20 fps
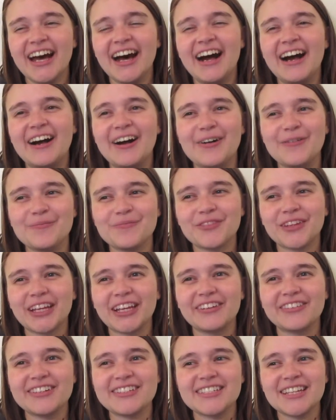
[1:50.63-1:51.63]

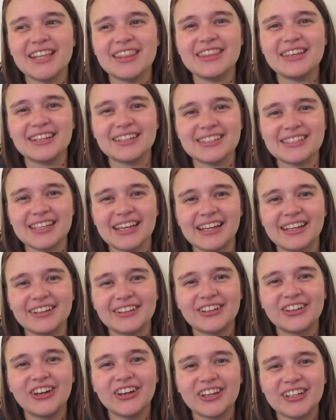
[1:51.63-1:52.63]
Like it would say things
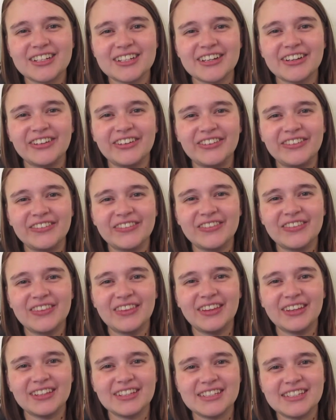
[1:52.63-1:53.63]
like cook until
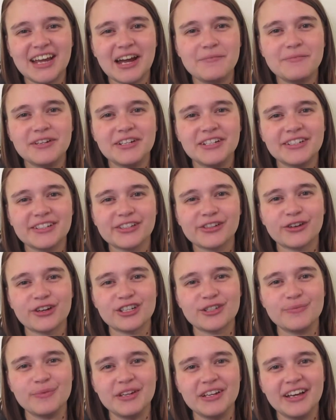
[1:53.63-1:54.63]
the salmon is
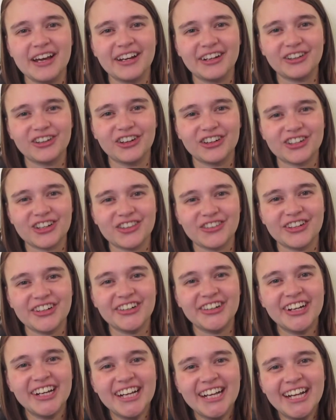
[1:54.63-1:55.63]
crispy and cooked
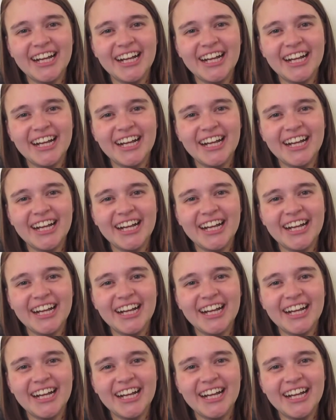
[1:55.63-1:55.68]
through.